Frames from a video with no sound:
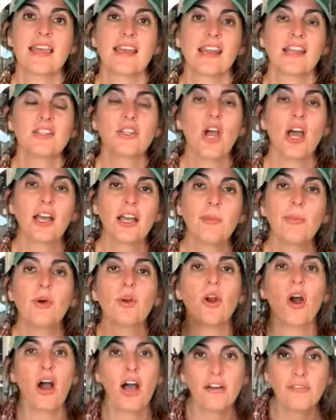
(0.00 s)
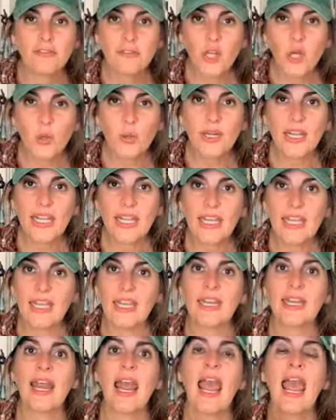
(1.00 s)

and I talk about offloading.